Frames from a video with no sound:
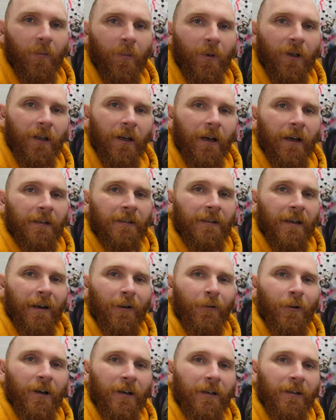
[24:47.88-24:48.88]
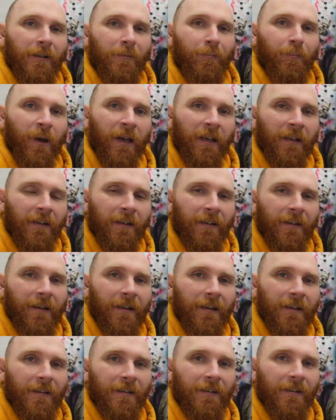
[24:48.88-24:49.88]
That's how I painted
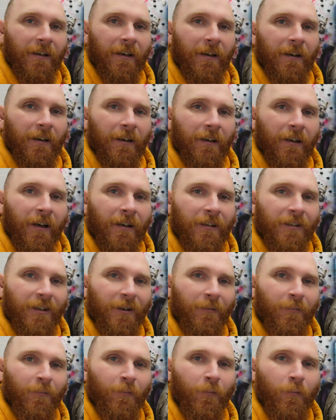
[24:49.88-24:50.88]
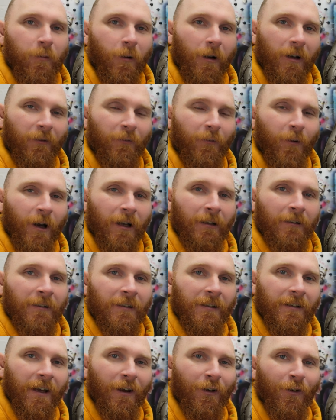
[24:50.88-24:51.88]
this custom one of one
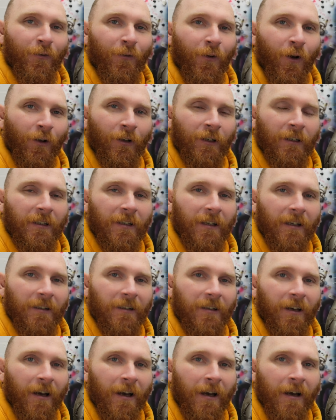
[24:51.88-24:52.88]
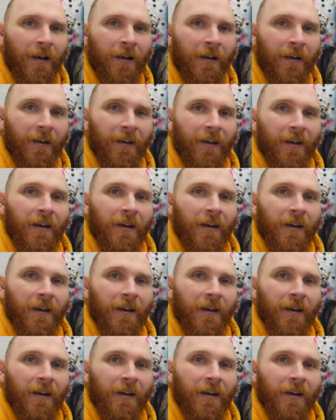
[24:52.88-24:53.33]
Stereophonics guitar.